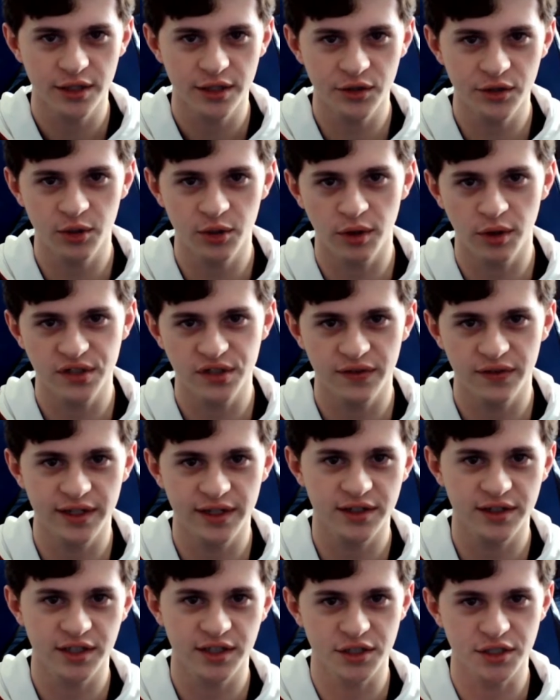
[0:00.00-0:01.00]
you can watch
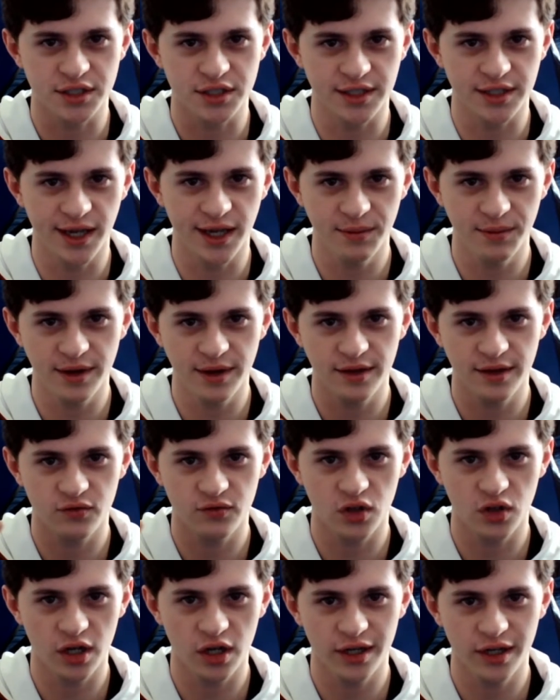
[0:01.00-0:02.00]
videos such as gaming,
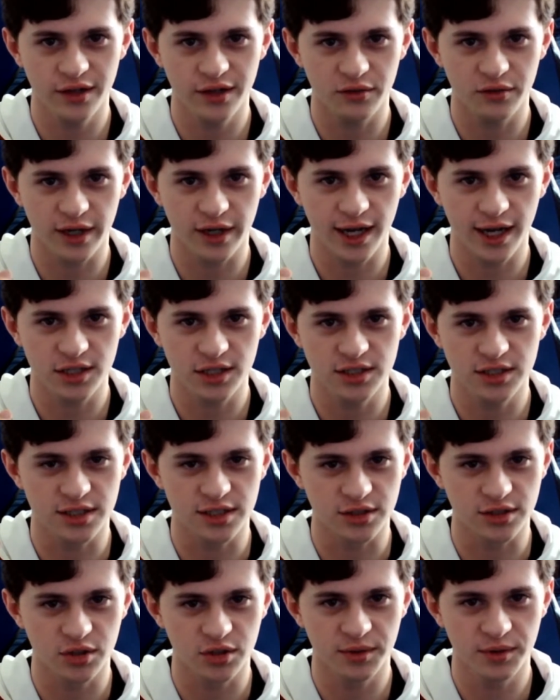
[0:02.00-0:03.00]
vlogging, reactions,
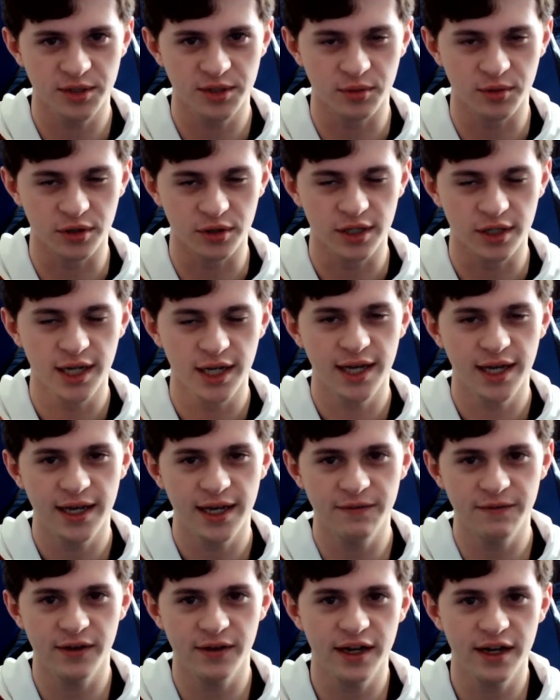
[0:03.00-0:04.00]
and so much more.
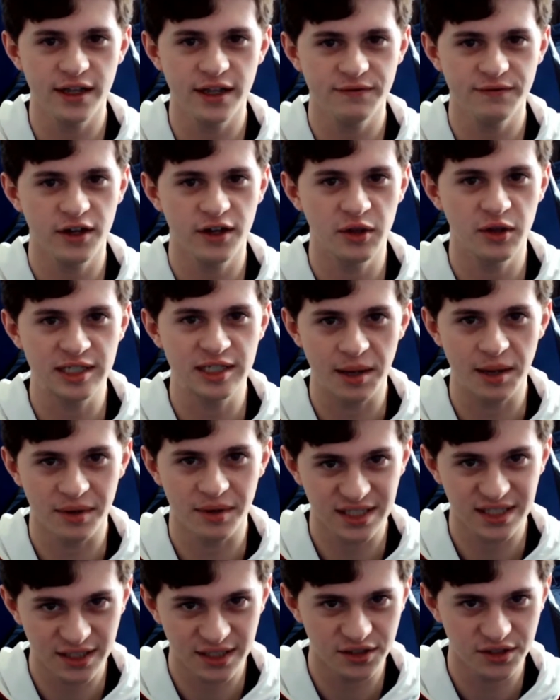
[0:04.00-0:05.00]
If any of the following
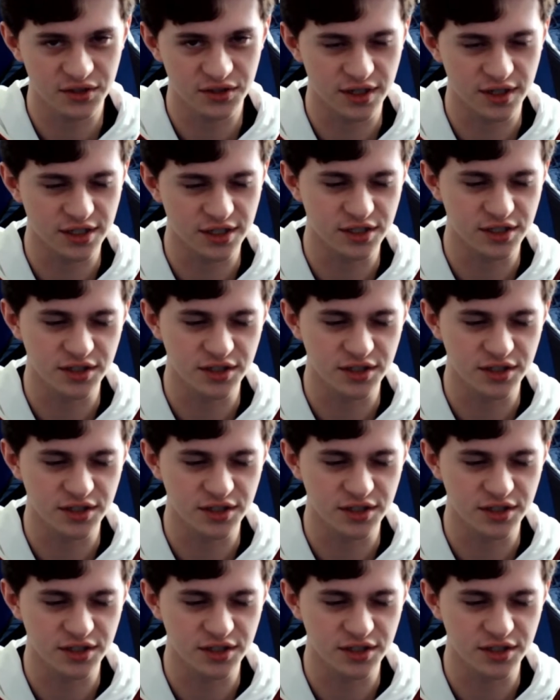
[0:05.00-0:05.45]
topics interest